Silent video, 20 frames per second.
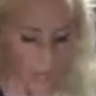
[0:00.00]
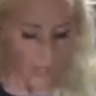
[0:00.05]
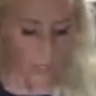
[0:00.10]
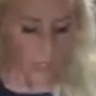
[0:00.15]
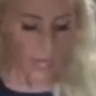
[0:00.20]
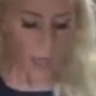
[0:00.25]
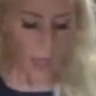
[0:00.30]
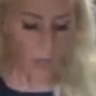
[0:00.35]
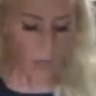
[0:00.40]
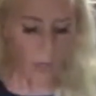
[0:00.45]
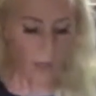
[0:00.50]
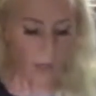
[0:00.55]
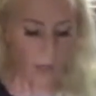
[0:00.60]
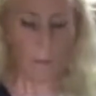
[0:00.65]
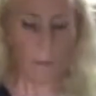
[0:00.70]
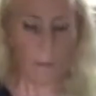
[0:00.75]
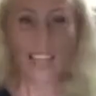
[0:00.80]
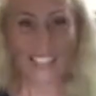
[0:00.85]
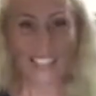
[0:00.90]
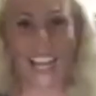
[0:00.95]
now the
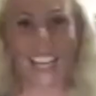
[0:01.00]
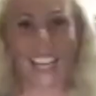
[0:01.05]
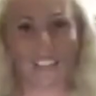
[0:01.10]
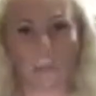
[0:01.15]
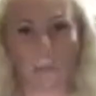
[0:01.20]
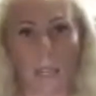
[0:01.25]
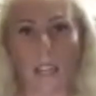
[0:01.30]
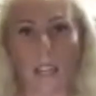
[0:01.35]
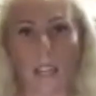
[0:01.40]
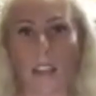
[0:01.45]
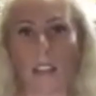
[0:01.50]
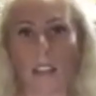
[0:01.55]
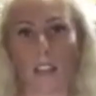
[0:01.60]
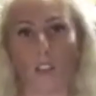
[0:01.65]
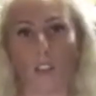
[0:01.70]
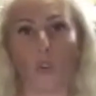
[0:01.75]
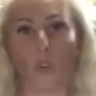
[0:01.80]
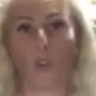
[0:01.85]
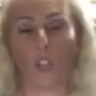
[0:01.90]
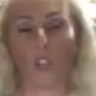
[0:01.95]
best kind of media that
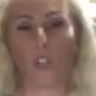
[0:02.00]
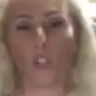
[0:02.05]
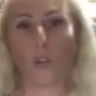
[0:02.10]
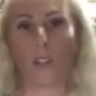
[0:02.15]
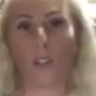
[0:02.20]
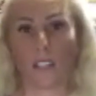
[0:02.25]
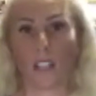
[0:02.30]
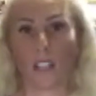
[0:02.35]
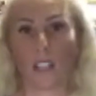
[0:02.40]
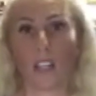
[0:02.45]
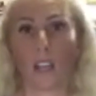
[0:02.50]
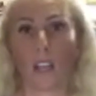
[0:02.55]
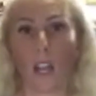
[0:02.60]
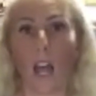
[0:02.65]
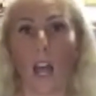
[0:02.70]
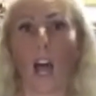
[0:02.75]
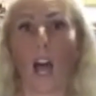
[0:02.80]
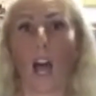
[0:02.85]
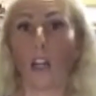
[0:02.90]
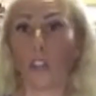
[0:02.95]
you can do that's going to
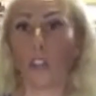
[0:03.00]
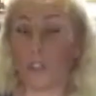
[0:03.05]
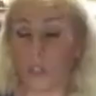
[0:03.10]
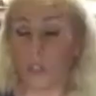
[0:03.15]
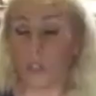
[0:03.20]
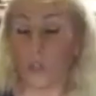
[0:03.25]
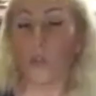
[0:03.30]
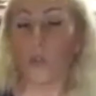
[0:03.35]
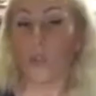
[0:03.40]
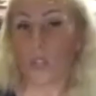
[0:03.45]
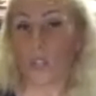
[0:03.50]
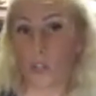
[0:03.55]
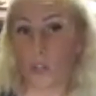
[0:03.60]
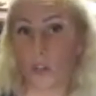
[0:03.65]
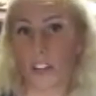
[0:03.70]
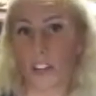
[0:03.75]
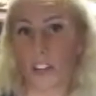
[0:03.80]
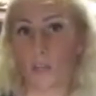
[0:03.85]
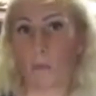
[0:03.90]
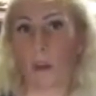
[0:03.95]
uh, use
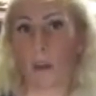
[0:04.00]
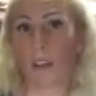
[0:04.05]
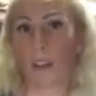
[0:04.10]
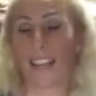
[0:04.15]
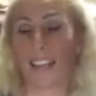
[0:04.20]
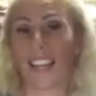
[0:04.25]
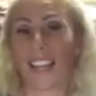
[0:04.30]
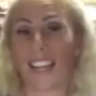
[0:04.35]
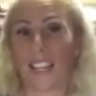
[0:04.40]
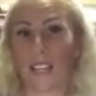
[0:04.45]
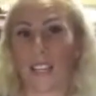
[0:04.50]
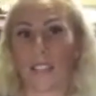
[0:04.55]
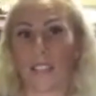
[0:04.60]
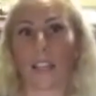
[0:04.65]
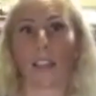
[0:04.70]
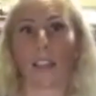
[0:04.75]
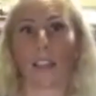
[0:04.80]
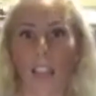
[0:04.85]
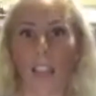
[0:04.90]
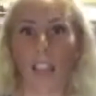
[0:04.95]
attraction marketing is
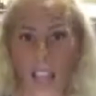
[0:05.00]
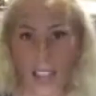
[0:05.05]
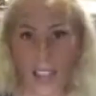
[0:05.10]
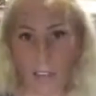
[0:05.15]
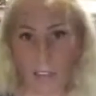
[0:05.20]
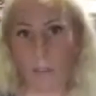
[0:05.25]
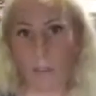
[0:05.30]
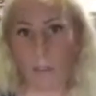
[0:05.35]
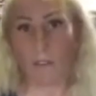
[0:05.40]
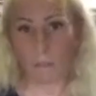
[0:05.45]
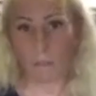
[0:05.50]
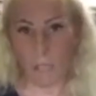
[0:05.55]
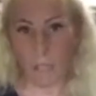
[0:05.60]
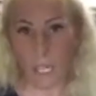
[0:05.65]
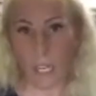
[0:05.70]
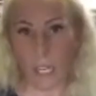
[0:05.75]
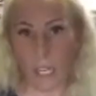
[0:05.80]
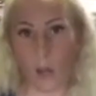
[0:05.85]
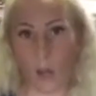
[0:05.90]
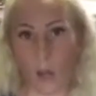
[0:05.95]
live
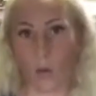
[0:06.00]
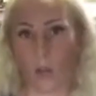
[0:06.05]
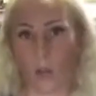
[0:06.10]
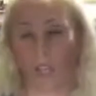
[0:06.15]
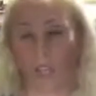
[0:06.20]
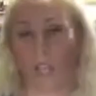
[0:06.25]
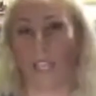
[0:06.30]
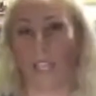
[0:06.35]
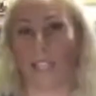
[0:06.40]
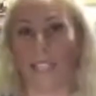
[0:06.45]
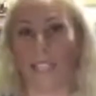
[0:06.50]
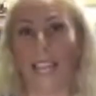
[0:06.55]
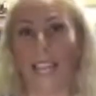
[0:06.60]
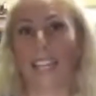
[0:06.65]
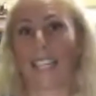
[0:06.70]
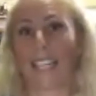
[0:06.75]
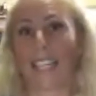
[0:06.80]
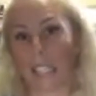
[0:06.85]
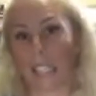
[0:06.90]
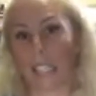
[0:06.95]
video.
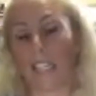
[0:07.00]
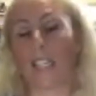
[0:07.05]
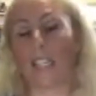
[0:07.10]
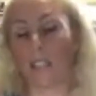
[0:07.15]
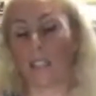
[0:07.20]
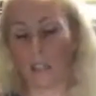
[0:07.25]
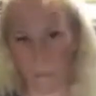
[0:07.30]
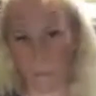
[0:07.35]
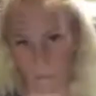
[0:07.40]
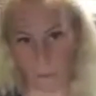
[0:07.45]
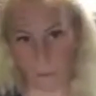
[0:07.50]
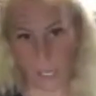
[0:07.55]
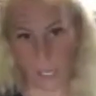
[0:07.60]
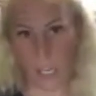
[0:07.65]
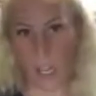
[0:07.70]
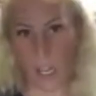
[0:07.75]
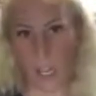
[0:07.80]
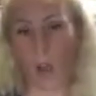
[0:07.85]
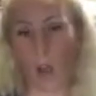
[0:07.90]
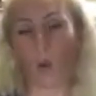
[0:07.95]
Second is
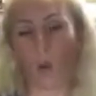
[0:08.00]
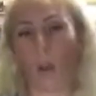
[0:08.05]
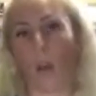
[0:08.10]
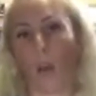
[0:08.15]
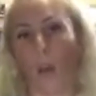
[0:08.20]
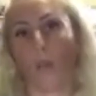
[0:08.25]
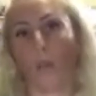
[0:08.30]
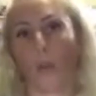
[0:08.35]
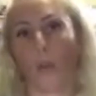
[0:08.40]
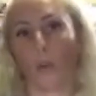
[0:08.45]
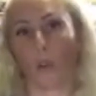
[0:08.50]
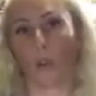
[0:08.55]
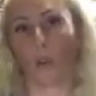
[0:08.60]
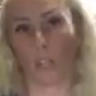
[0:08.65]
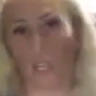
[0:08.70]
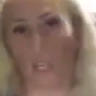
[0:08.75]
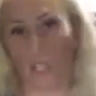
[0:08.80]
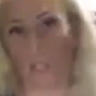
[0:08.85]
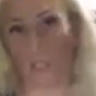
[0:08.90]
video. Third is a